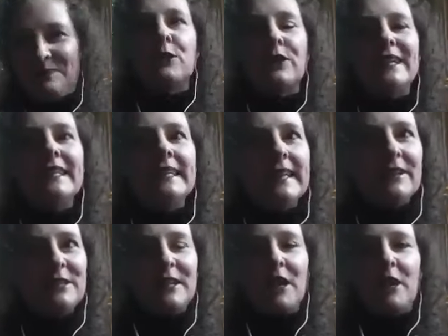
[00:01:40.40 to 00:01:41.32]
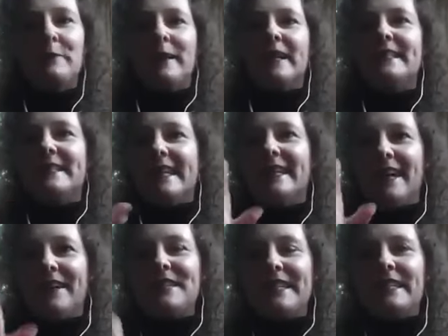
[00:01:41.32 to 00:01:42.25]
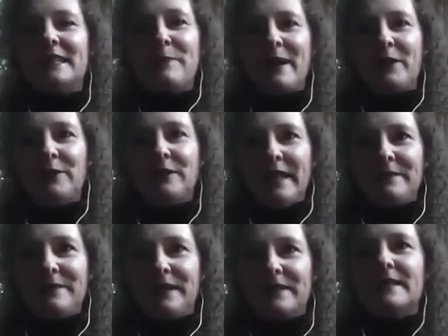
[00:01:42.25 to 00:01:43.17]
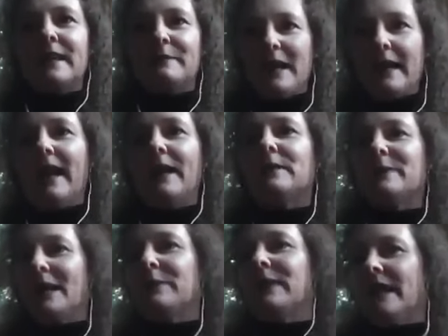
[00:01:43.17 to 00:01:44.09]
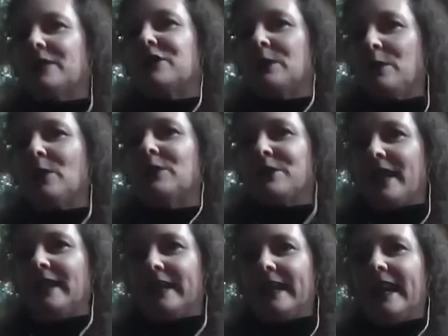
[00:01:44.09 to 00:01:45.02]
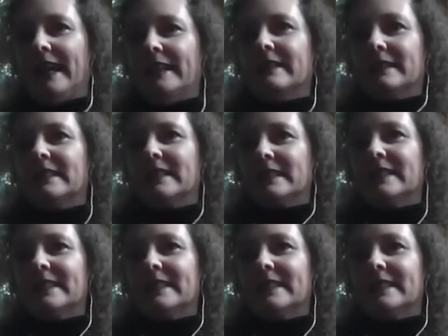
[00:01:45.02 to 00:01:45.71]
saw it years ago, but I seen I seen it's back on Netflix, and I'm I I will actually watch that again